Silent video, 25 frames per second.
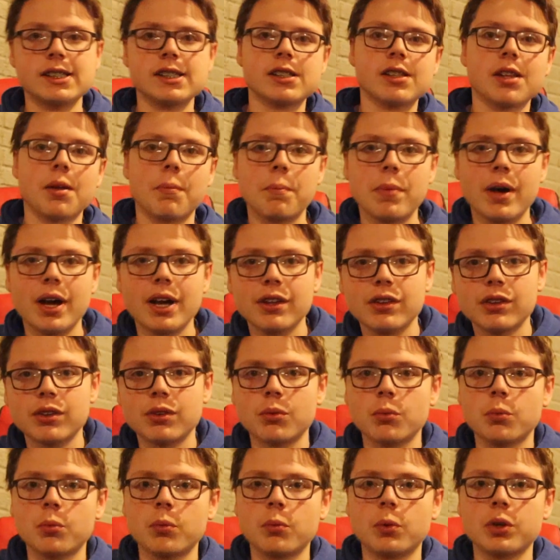the best,
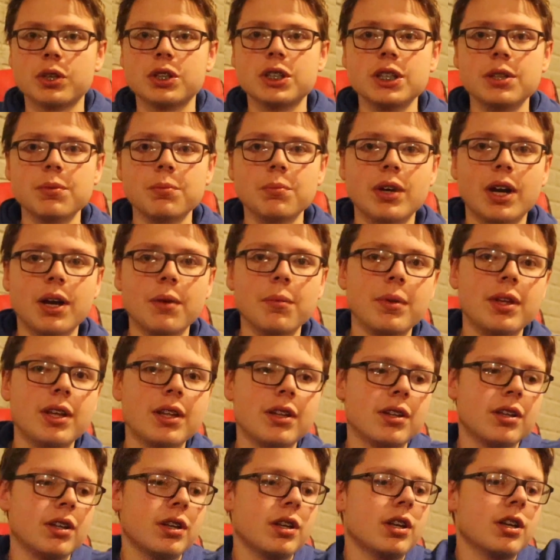which is, I mean,
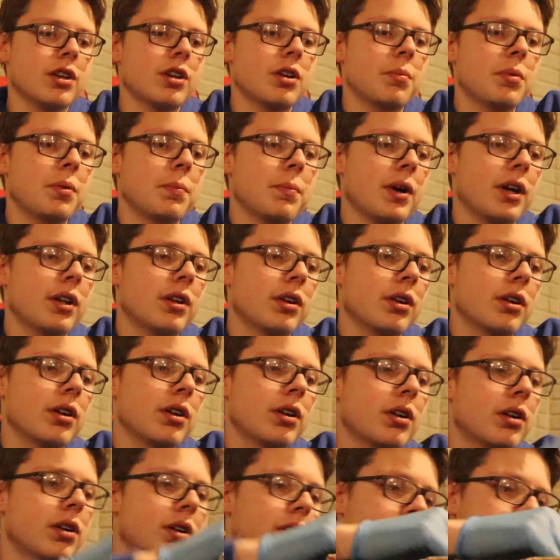could be better.
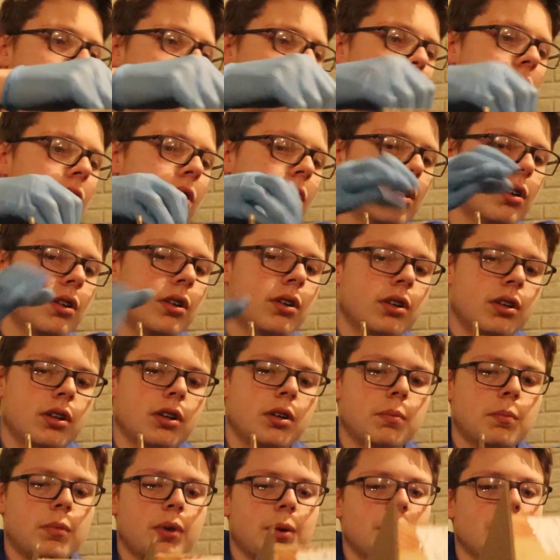
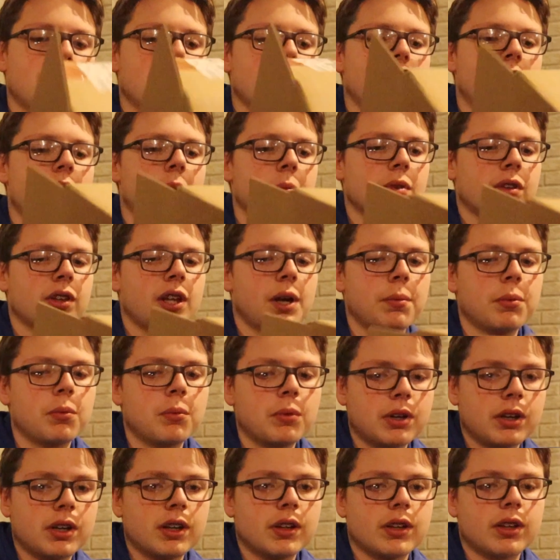I mean, I'm just happy
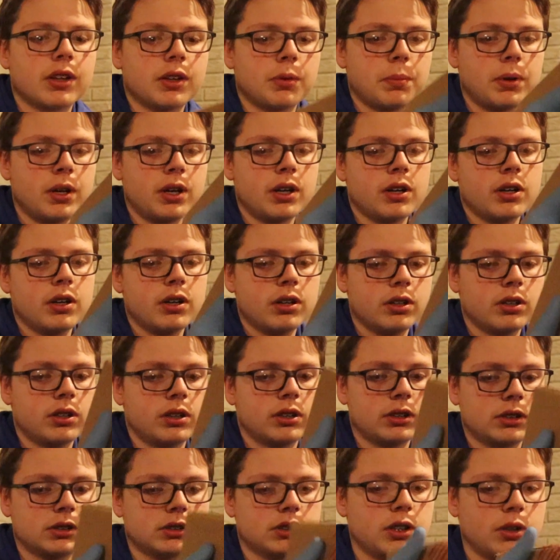we get this pair.
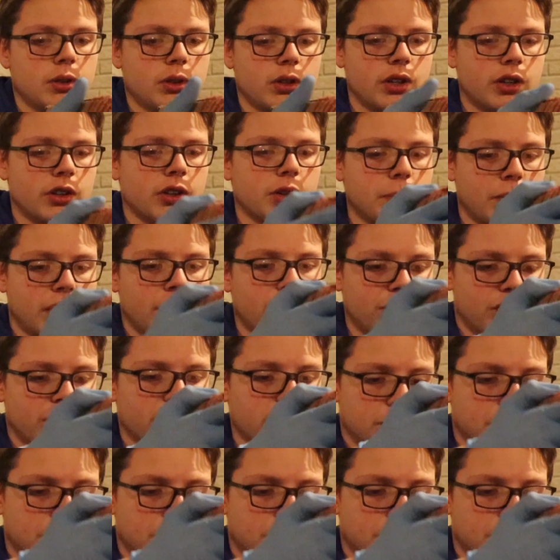This is my first